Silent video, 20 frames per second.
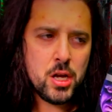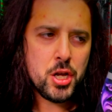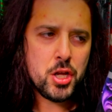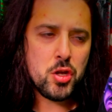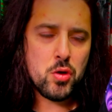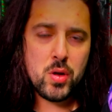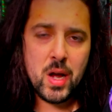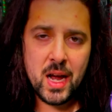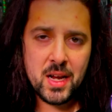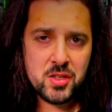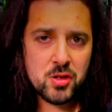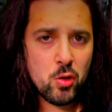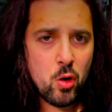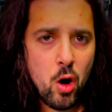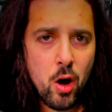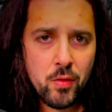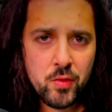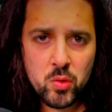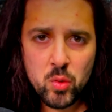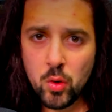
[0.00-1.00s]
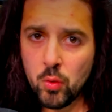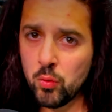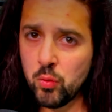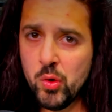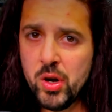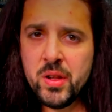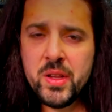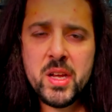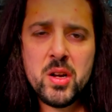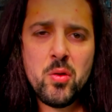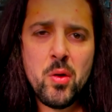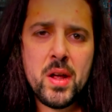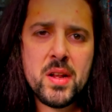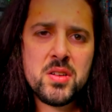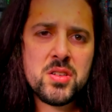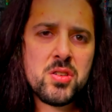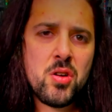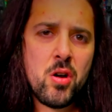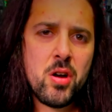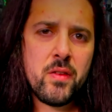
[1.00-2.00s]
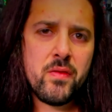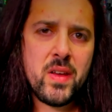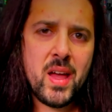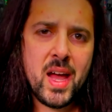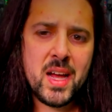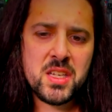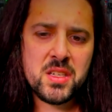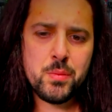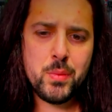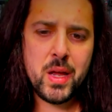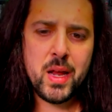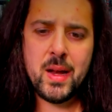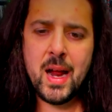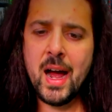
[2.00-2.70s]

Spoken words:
You guys are off to a really great start, if you ask me.